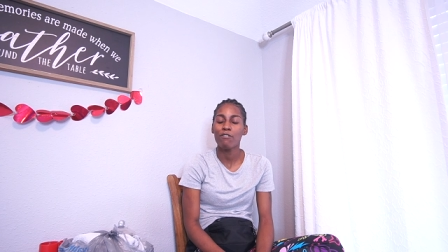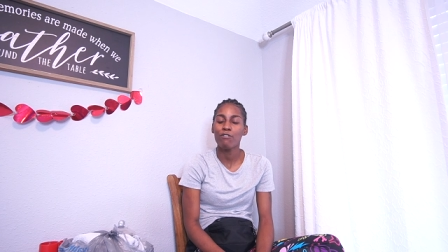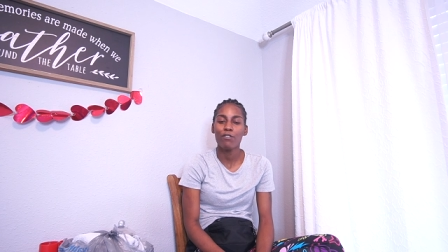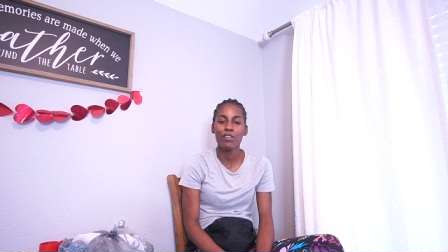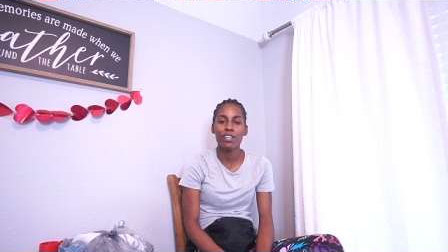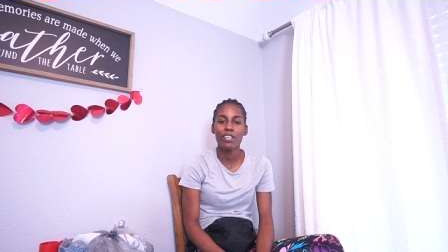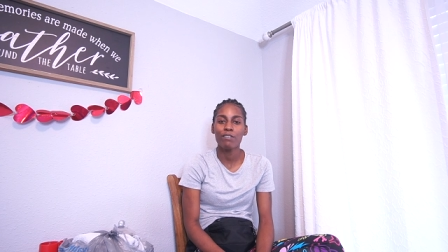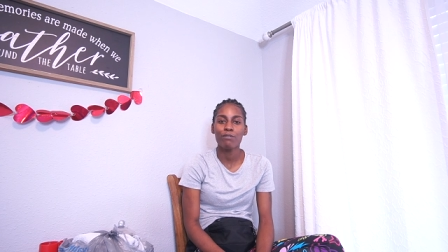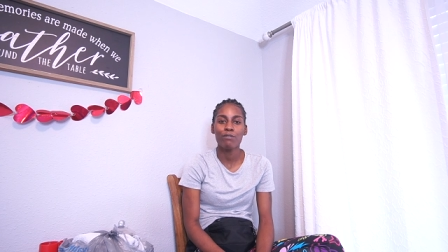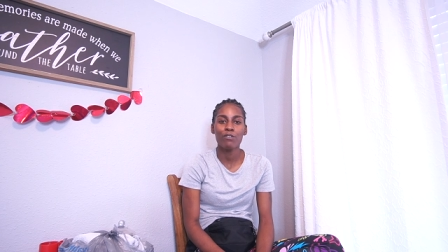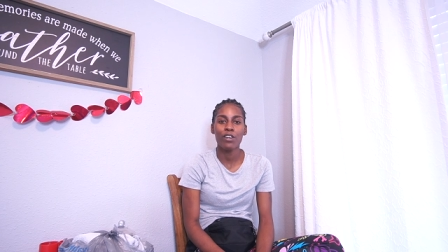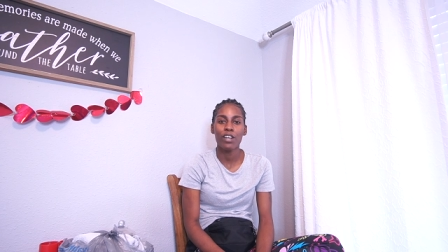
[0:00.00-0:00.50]

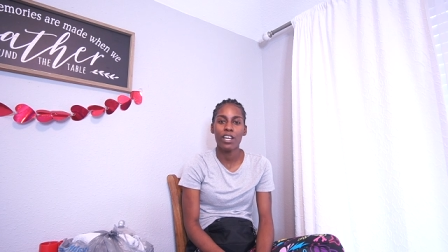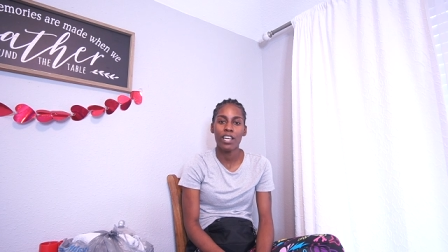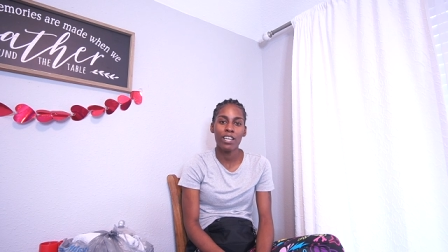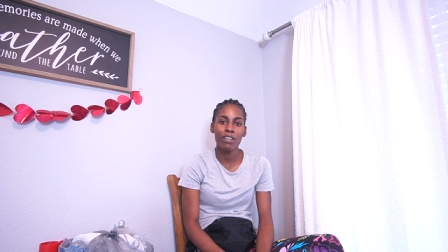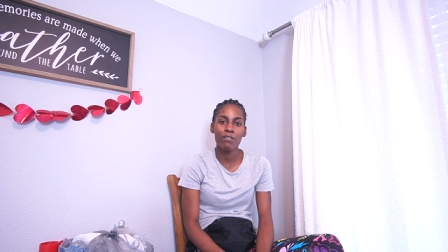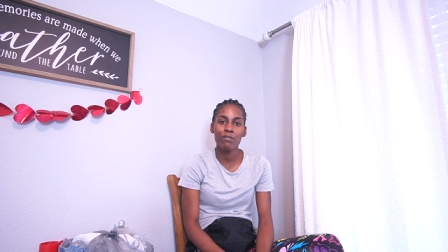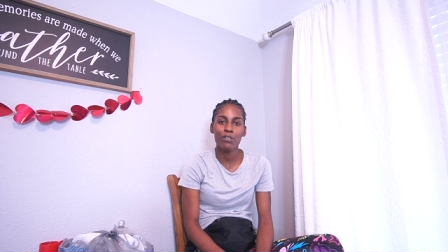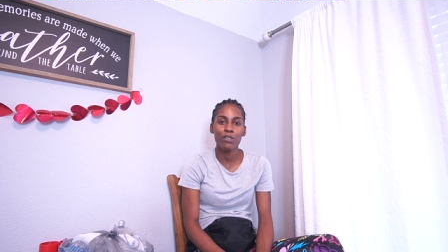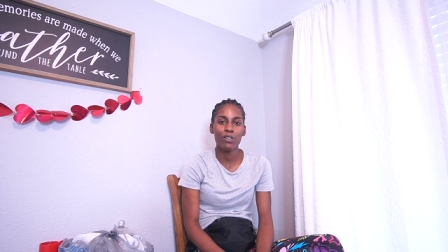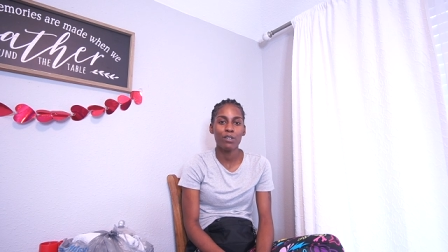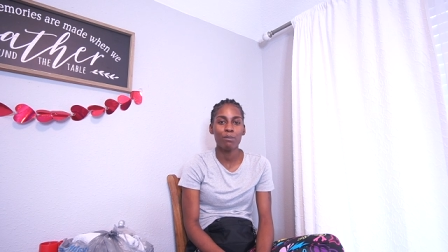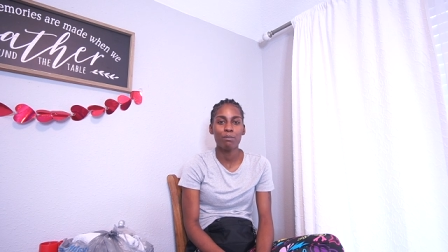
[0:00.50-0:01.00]
friend
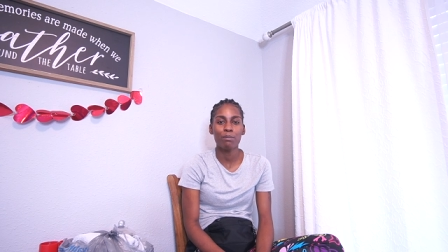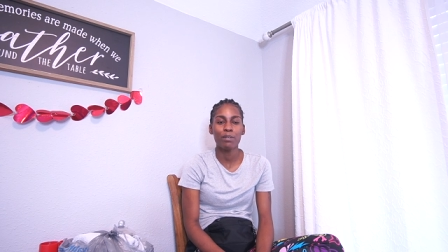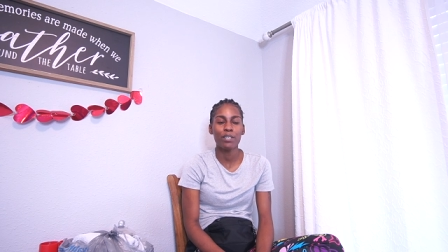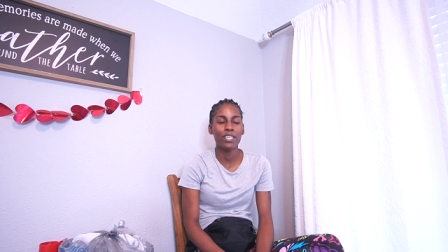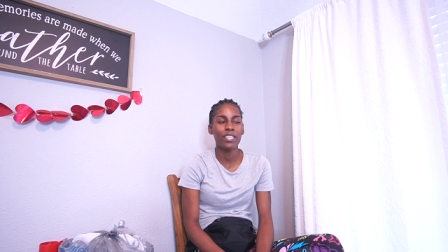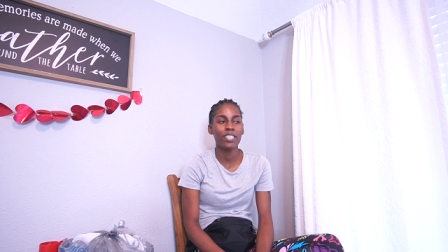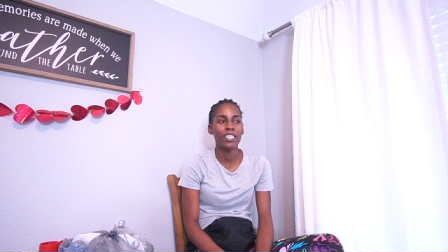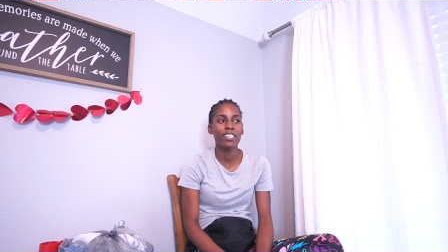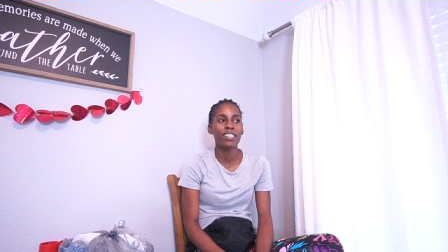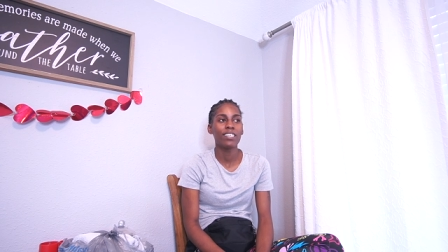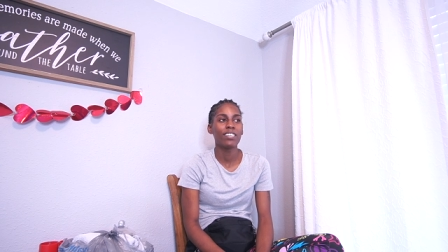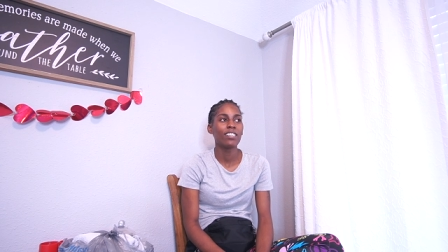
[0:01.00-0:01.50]
forever,
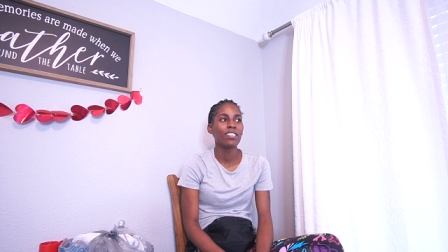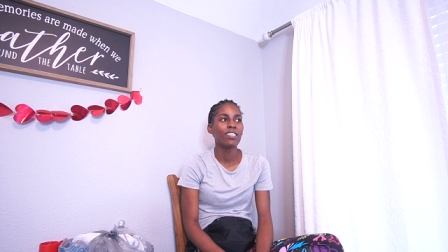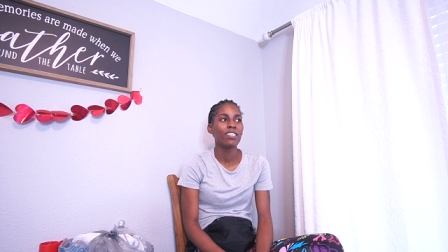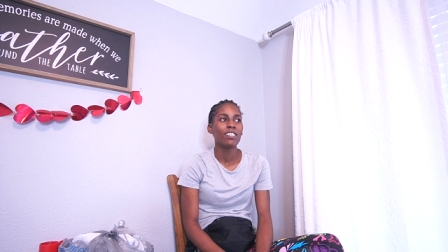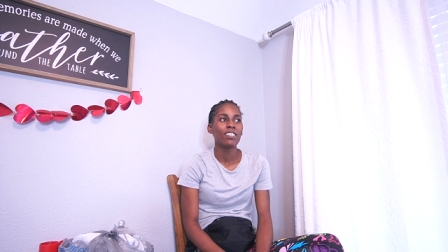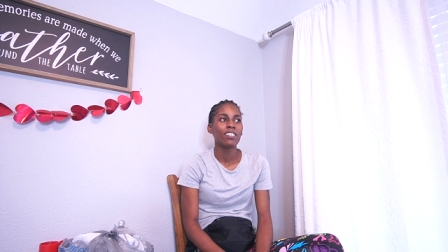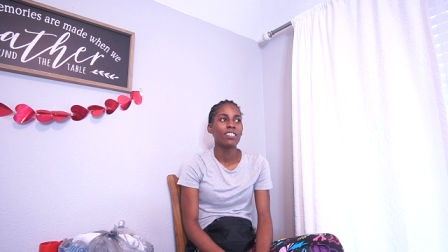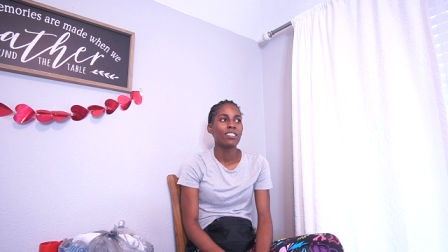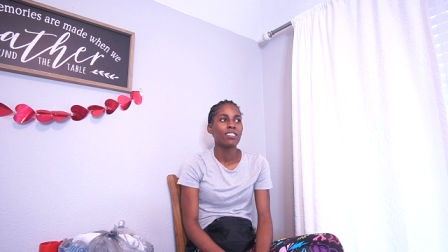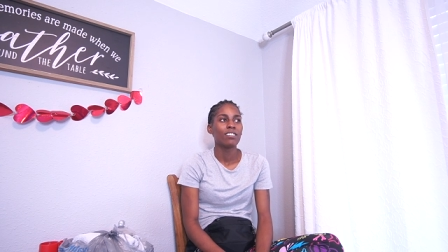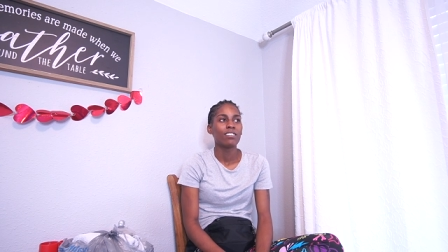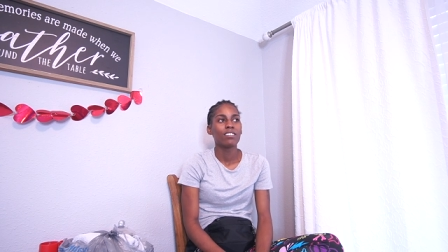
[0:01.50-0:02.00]
but
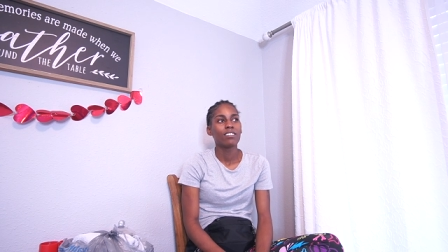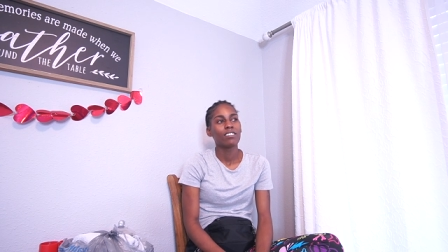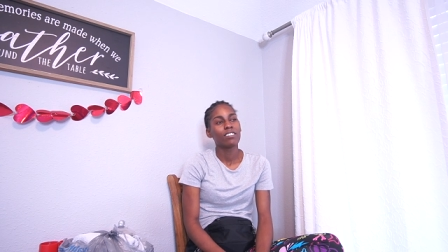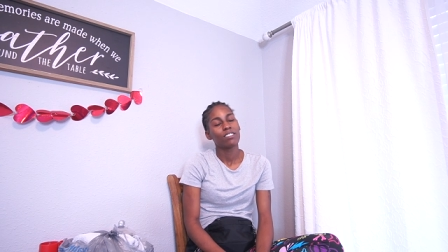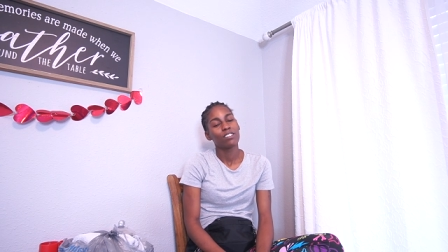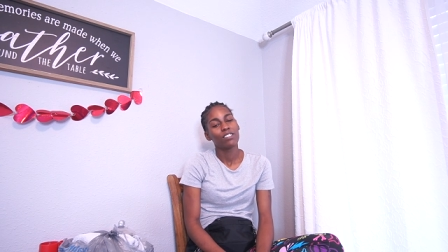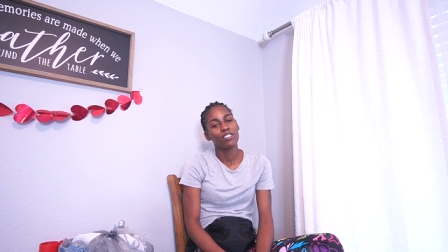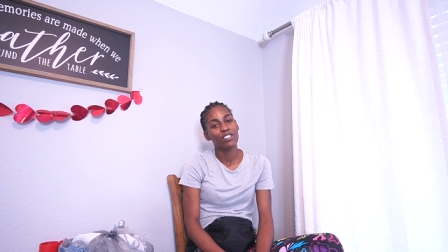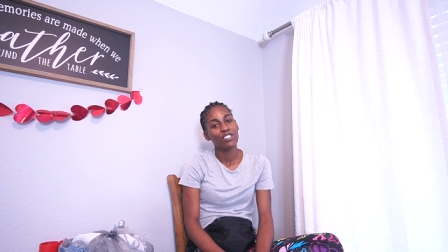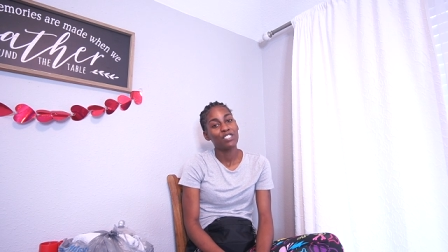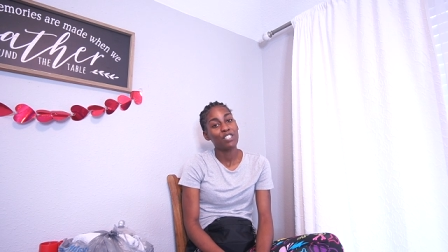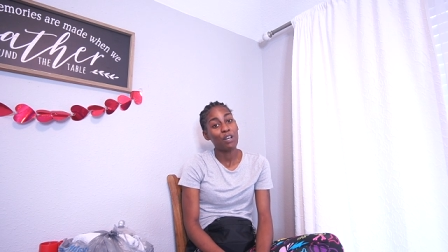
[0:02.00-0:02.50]

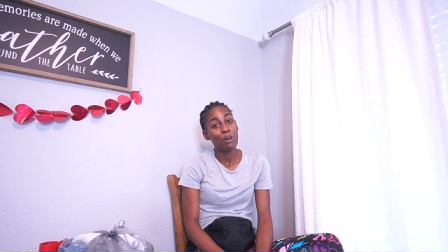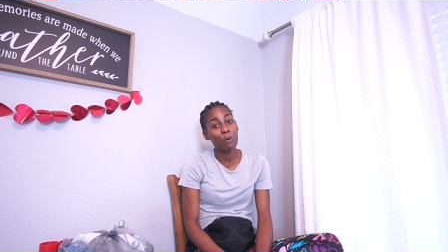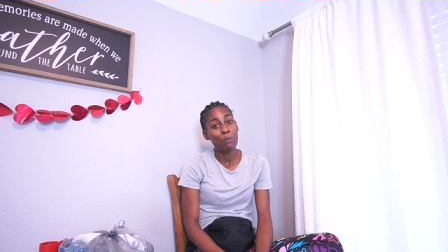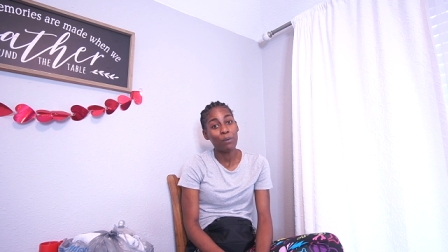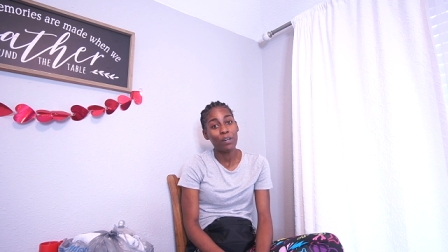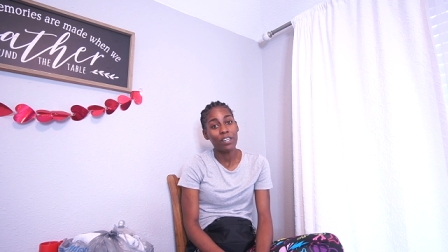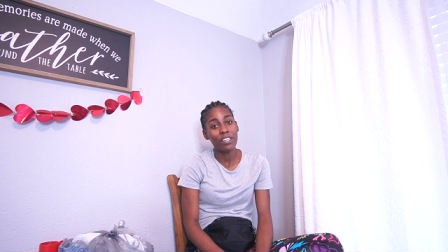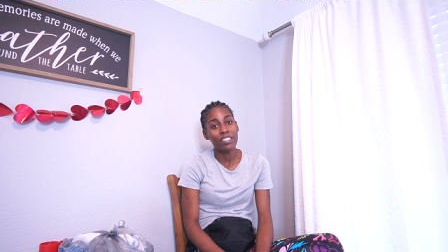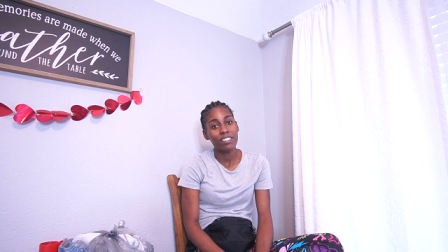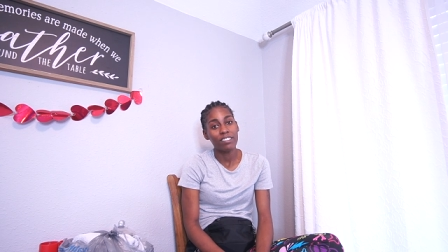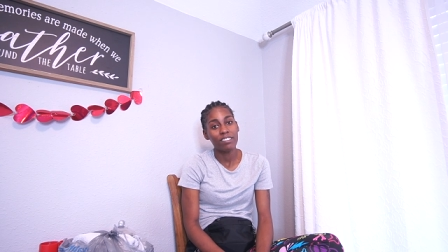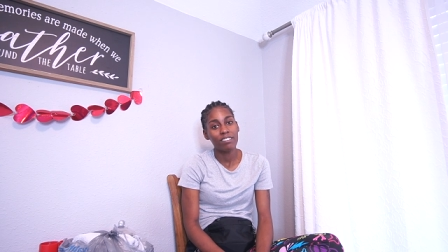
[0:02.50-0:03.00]
no
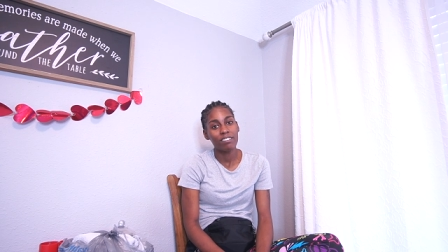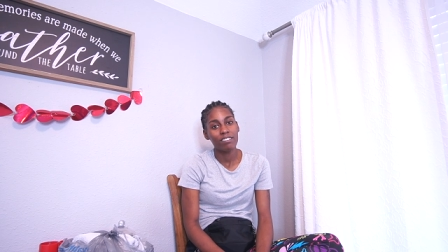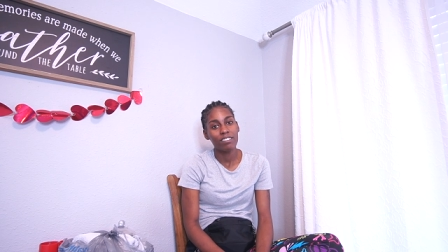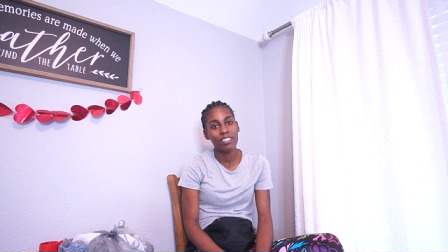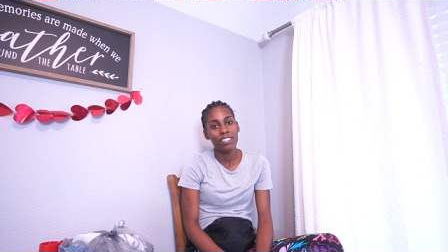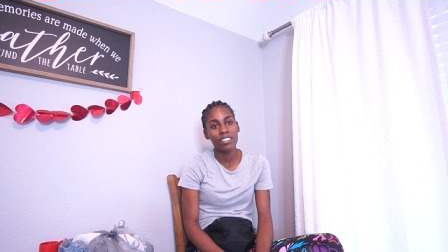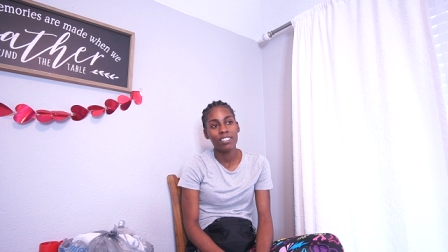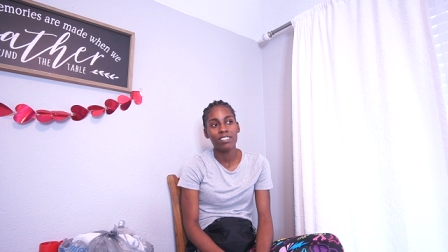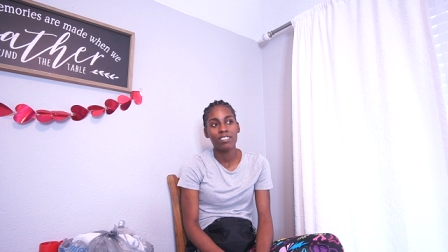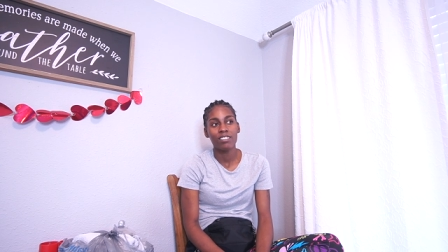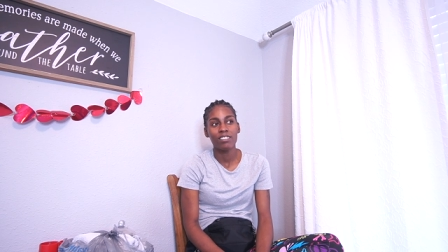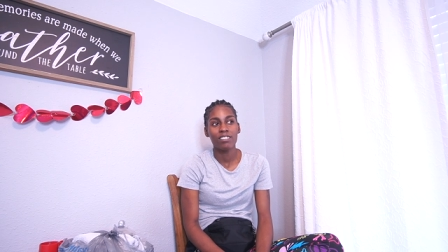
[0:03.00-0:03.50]
one
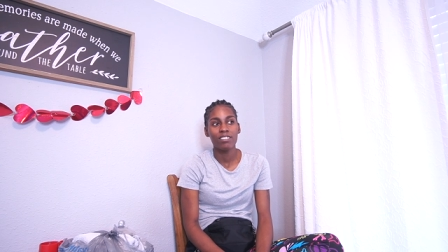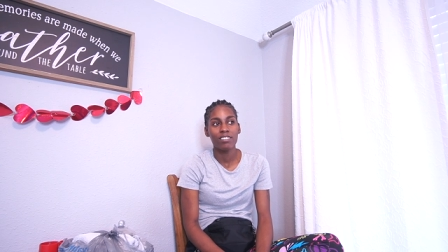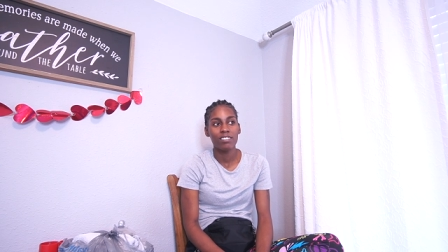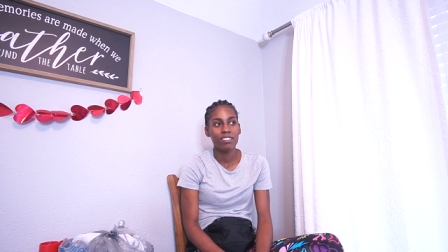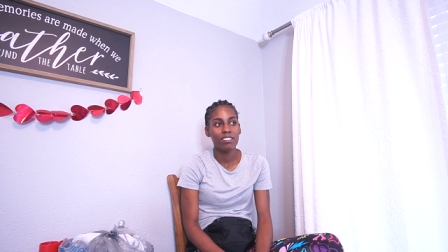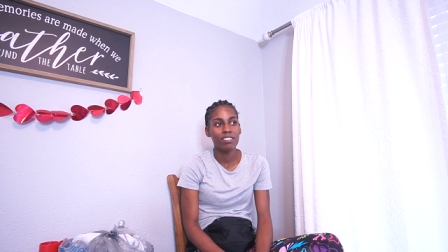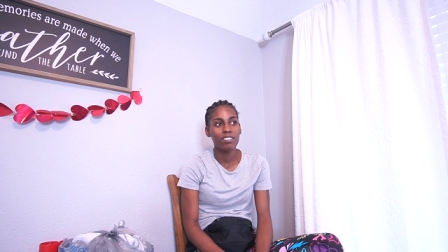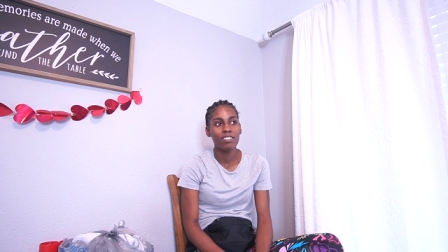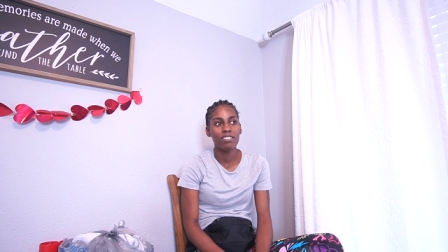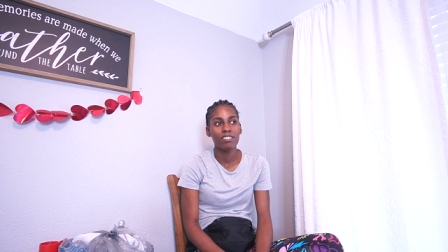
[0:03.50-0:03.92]
is